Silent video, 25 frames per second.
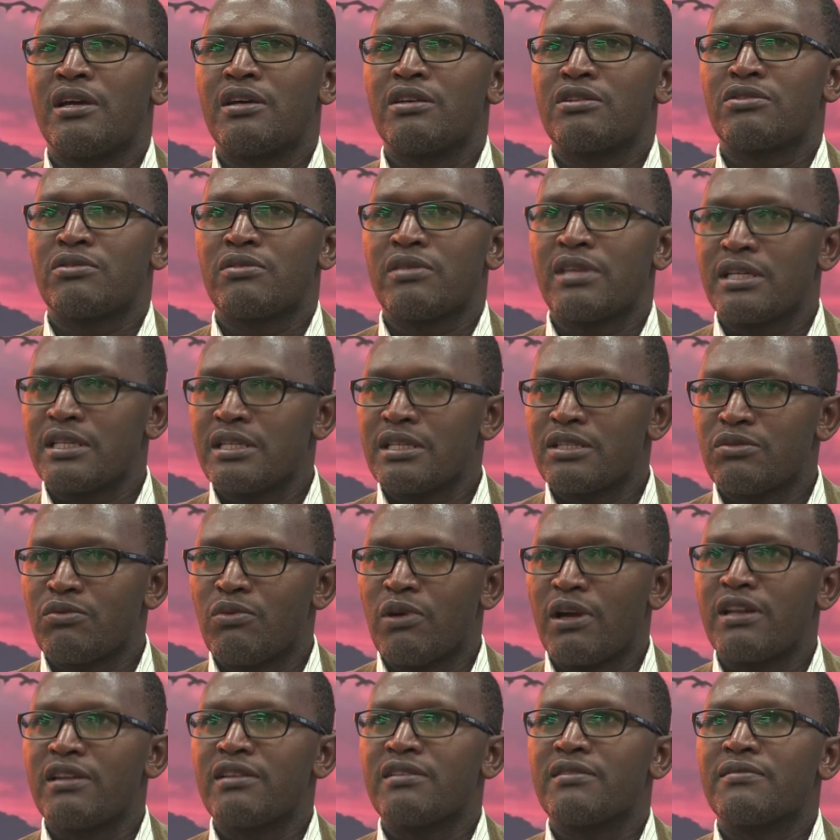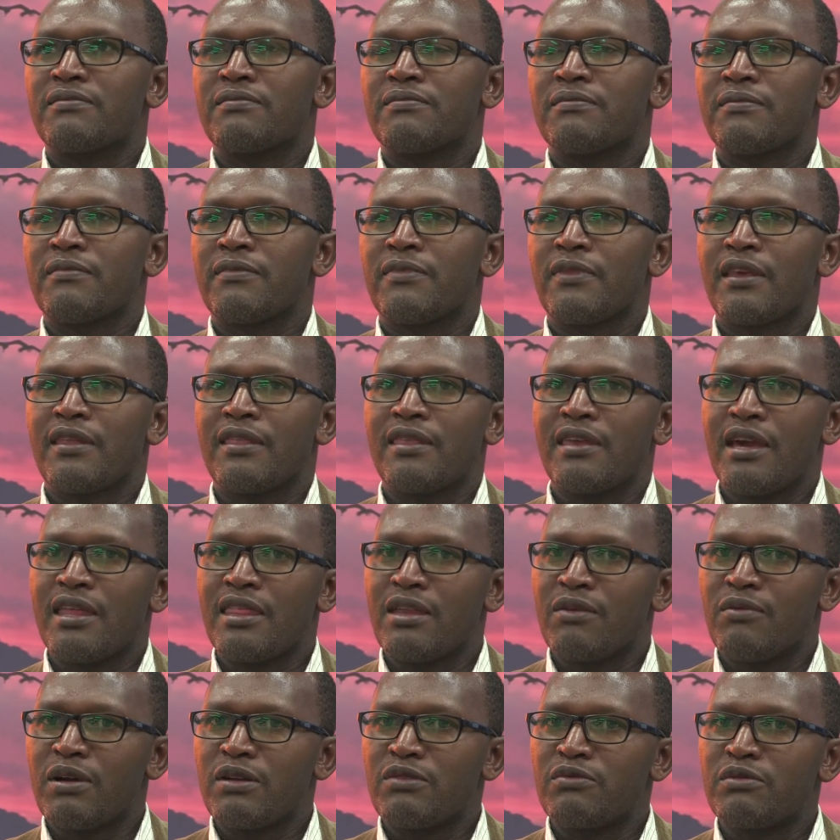So that is one. The
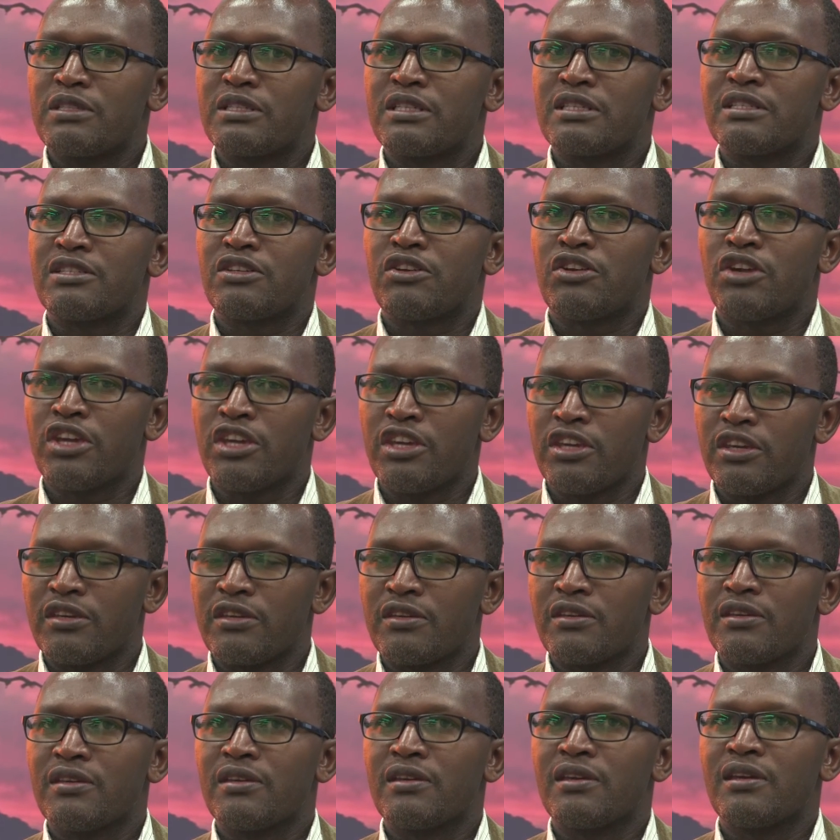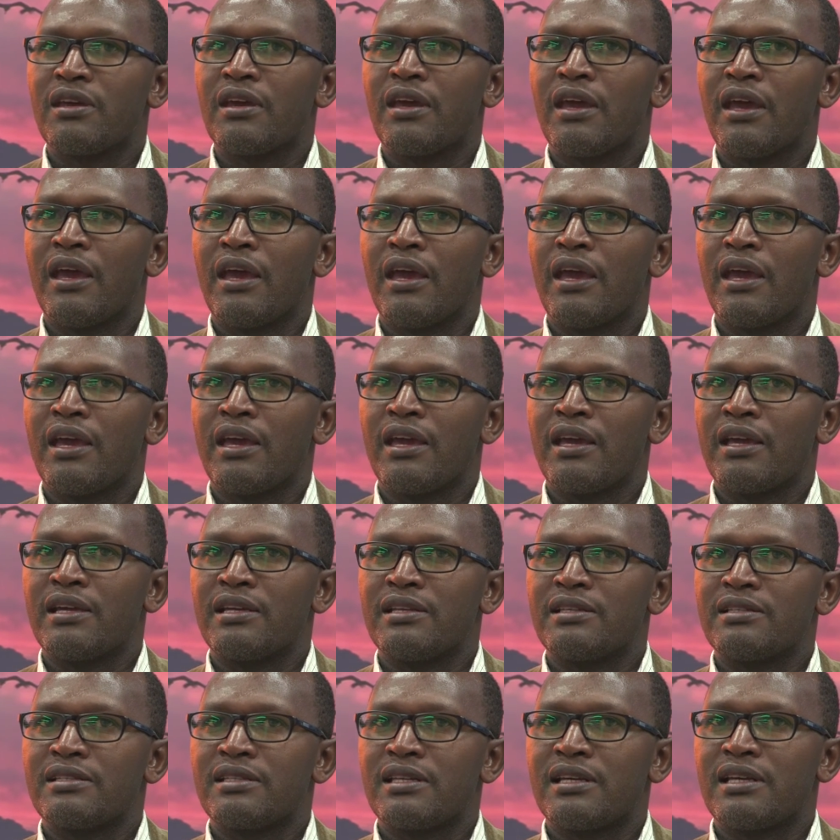other one, which is key,
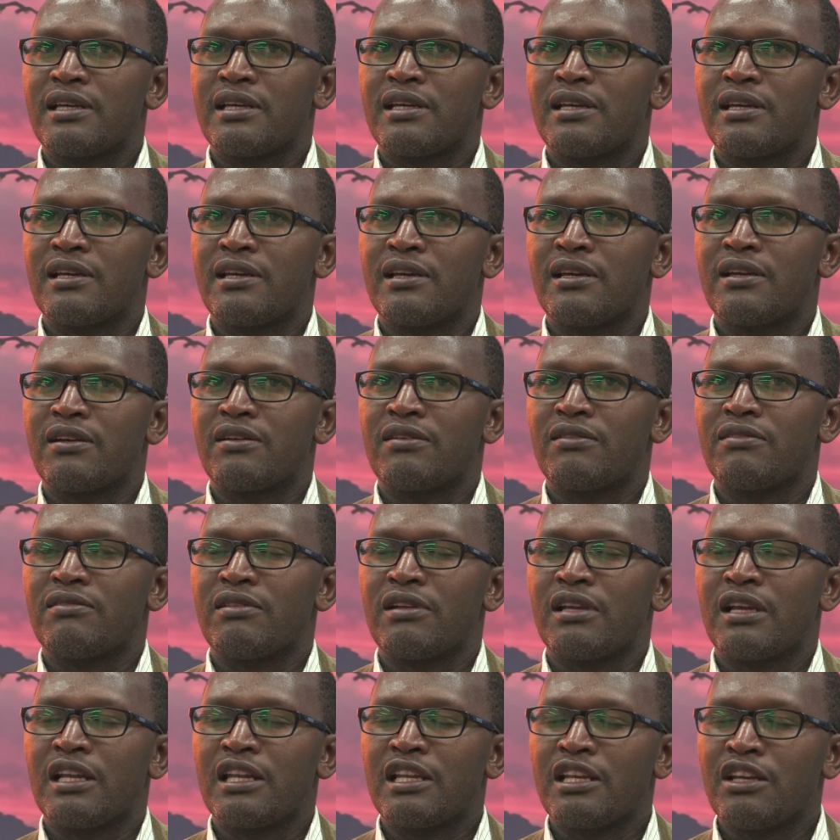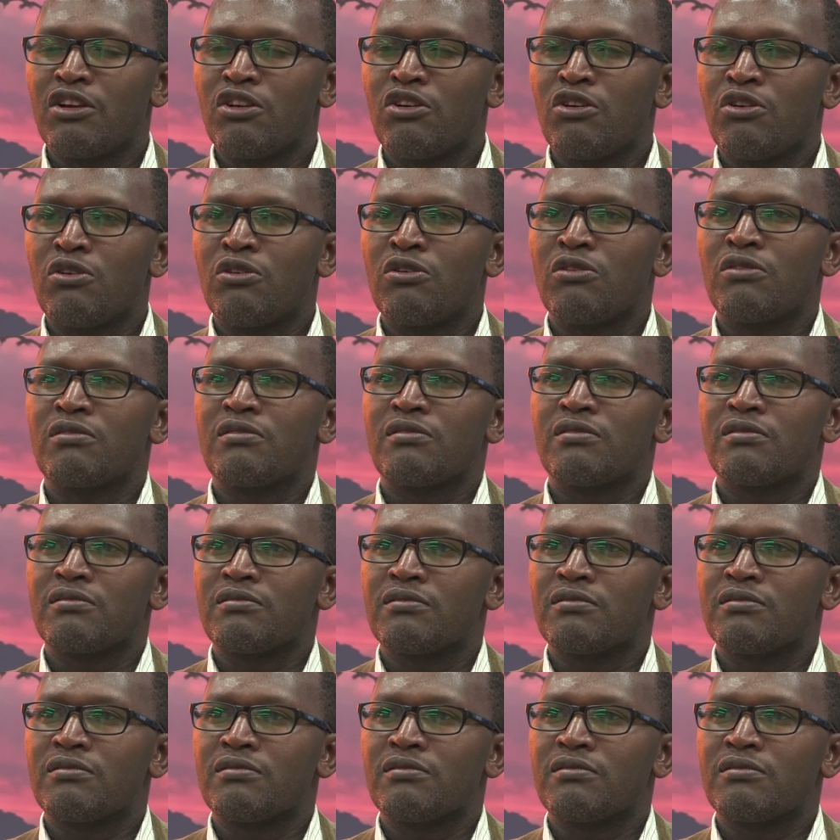is illegal